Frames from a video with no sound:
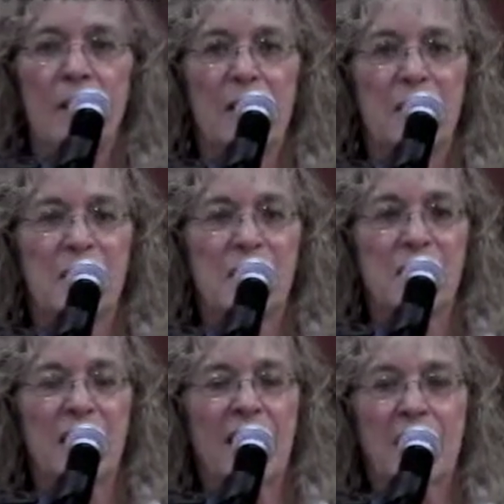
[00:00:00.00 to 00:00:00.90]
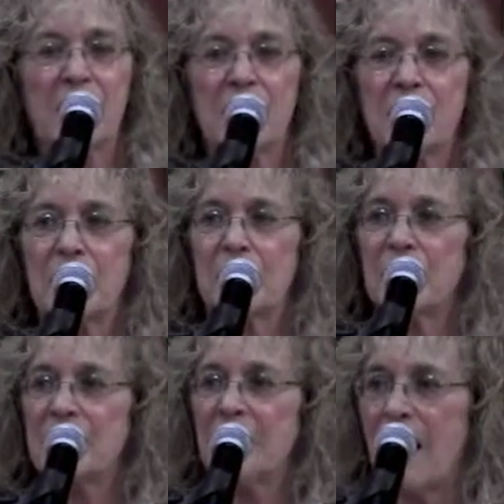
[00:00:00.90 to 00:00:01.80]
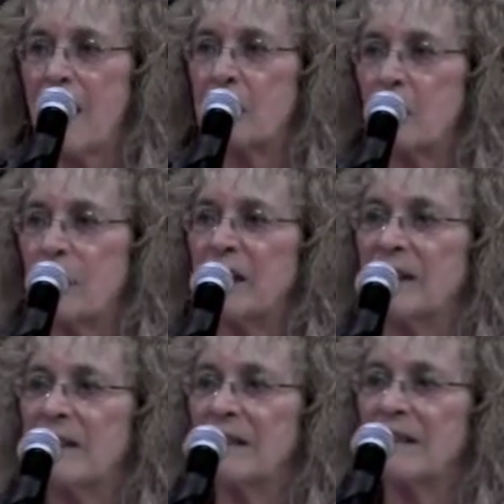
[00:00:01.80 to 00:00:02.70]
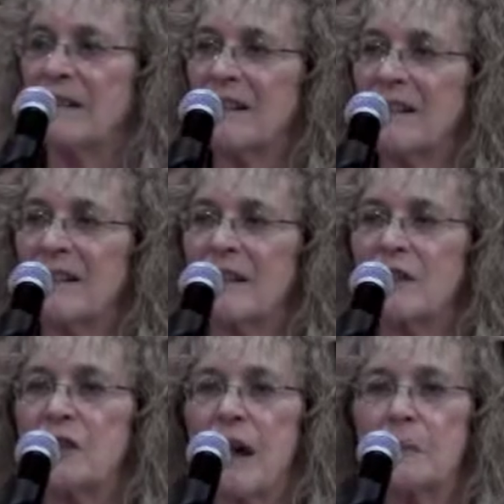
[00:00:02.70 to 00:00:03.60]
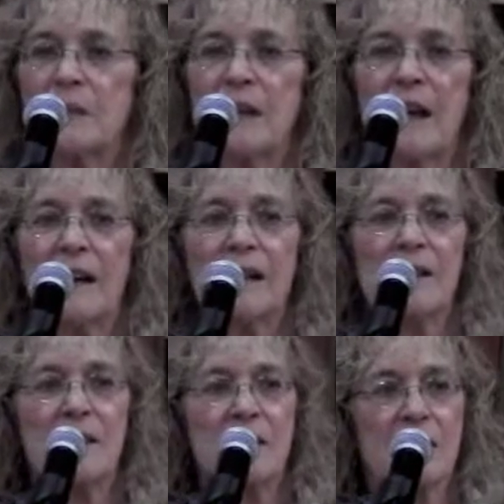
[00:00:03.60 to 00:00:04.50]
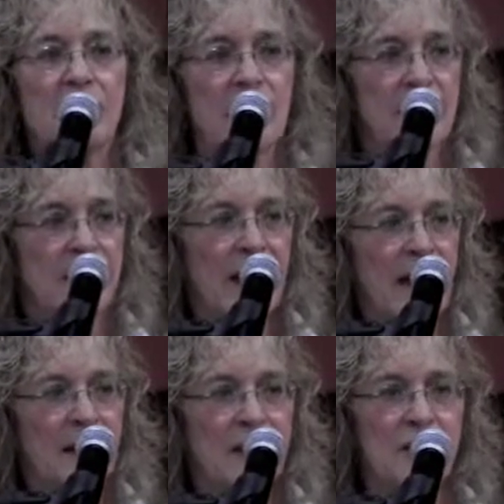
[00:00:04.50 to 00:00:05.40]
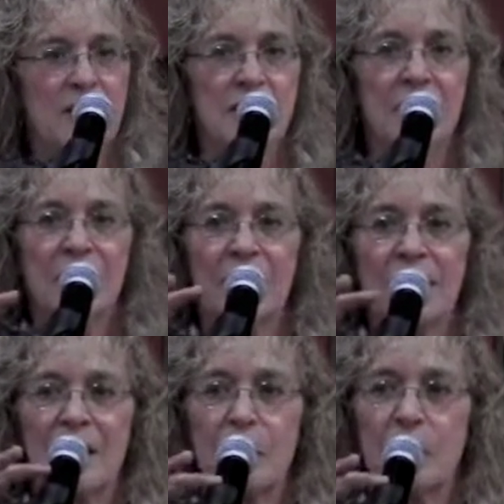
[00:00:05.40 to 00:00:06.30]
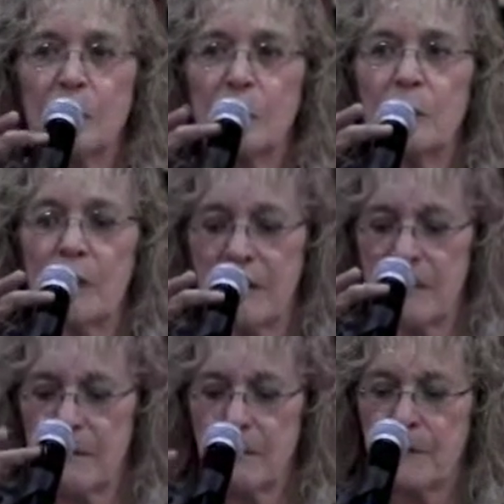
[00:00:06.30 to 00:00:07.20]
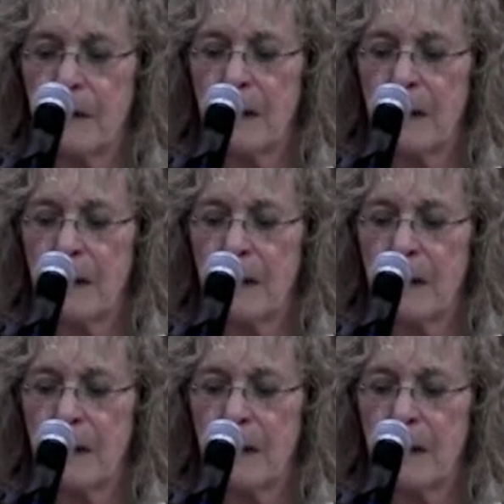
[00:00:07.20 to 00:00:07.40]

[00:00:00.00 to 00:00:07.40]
Okay, the good senator has told us how to win. Our job tonight is to select the candidates that we're going to win with.